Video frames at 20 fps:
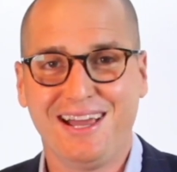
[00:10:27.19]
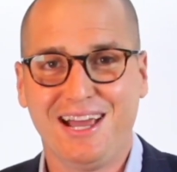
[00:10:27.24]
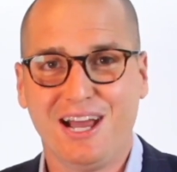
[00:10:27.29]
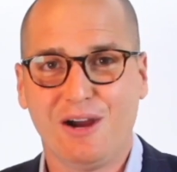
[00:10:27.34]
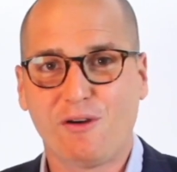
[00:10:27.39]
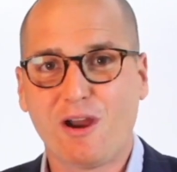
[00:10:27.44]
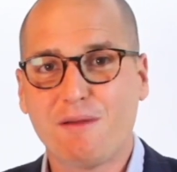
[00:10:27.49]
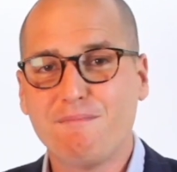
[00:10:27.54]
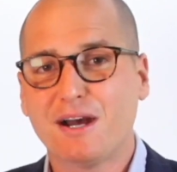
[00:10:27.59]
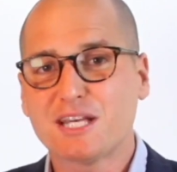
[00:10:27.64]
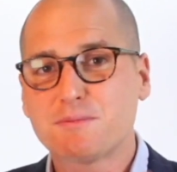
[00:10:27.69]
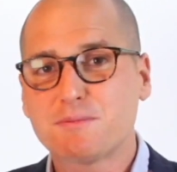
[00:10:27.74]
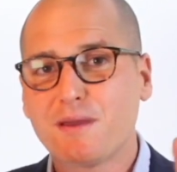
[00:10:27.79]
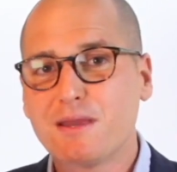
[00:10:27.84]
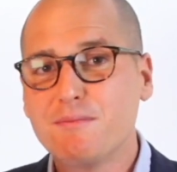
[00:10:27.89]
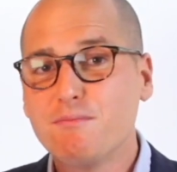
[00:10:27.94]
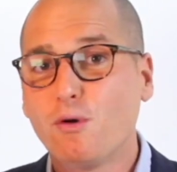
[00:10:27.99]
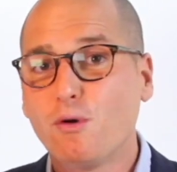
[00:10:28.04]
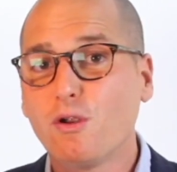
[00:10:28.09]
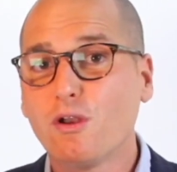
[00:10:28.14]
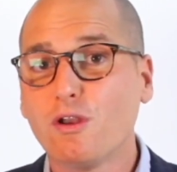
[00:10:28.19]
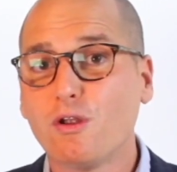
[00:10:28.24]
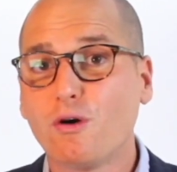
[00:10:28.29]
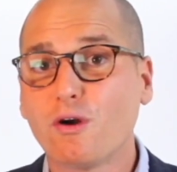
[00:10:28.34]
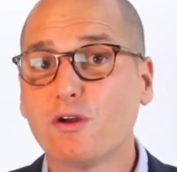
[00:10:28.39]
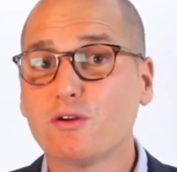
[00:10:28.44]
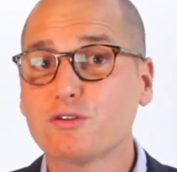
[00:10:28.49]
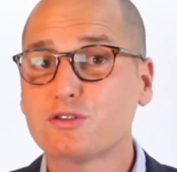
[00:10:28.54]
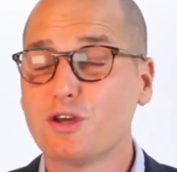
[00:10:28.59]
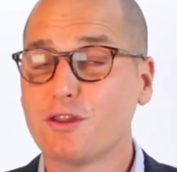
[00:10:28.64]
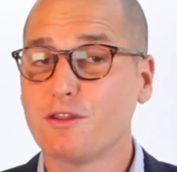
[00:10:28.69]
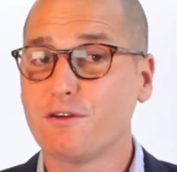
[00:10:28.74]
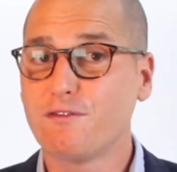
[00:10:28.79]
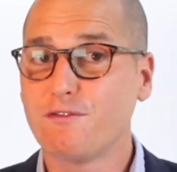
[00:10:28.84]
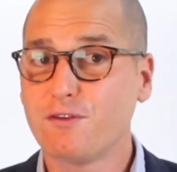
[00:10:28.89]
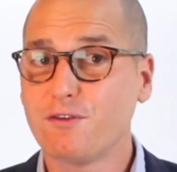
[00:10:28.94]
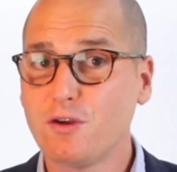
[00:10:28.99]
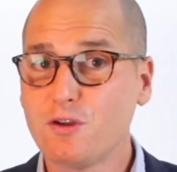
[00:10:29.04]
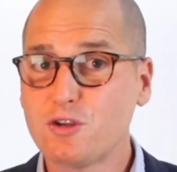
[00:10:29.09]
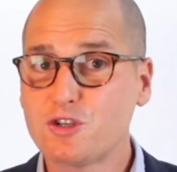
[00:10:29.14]
We must be more loyal to the
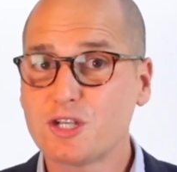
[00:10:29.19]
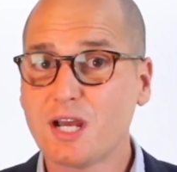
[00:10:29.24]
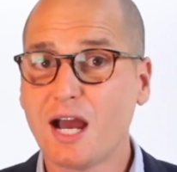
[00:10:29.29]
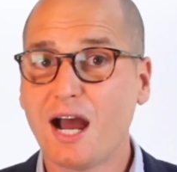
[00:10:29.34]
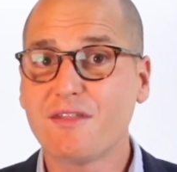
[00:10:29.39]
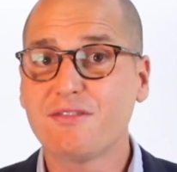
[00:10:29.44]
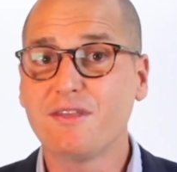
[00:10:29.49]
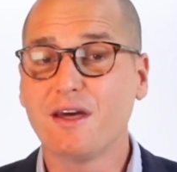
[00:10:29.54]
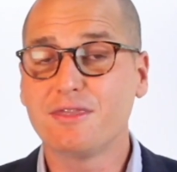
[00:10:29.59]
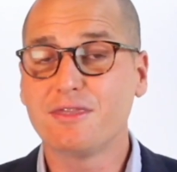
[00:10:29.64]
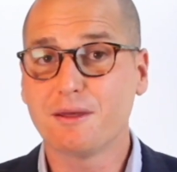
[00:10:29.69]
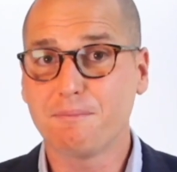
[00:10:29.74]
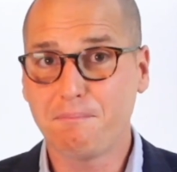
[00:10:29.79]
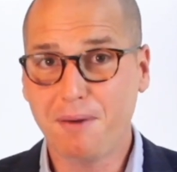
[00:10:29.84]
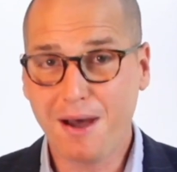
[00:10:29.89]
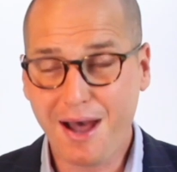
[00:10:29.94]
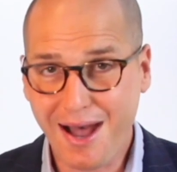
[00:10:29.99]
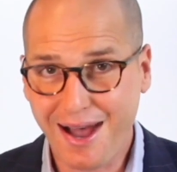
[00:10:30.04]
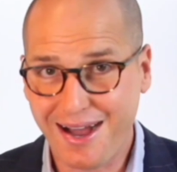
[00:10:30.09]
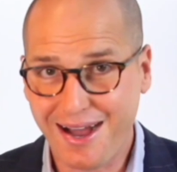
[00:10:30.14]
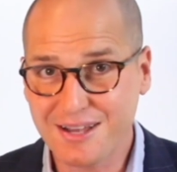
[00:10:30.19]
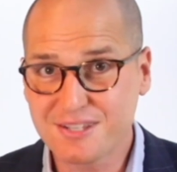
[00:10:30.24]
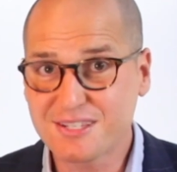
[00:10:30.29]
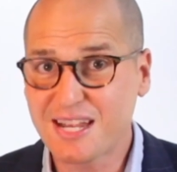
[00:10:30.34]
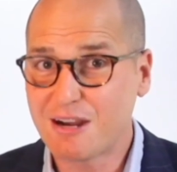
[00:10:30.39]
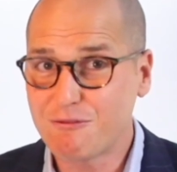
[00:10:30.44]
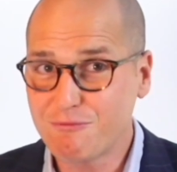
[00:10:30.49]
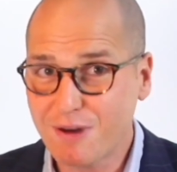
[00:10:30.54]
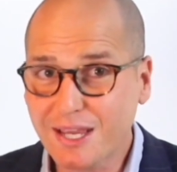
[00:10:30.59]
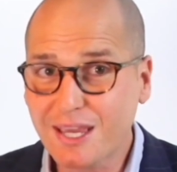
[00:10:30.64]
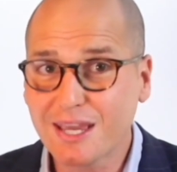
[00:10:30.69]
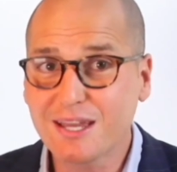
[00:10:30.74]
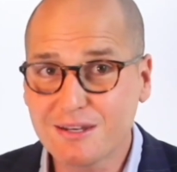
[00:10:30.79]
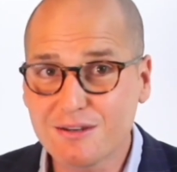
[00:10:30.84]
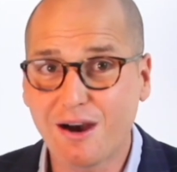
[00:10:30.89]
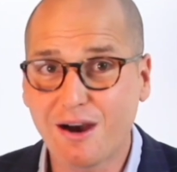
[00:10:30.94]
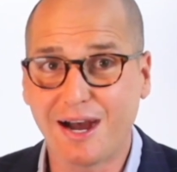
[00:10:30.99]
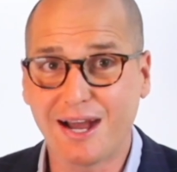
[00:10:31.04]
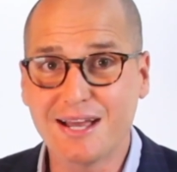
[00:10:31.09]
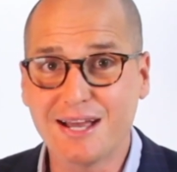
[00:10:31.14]
future than the past and
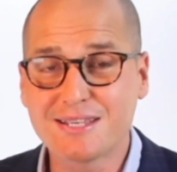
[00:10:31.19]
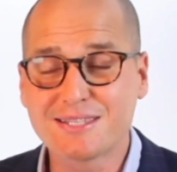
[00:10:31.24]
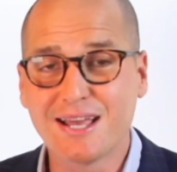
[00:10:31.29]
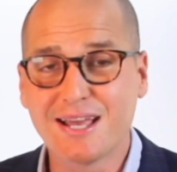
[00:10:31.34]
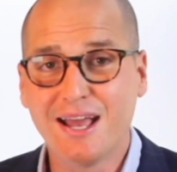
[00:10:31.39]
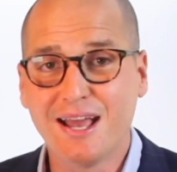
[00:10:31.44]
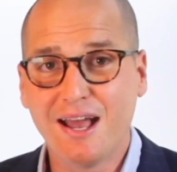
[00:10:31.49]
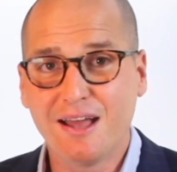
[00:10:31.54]
recognise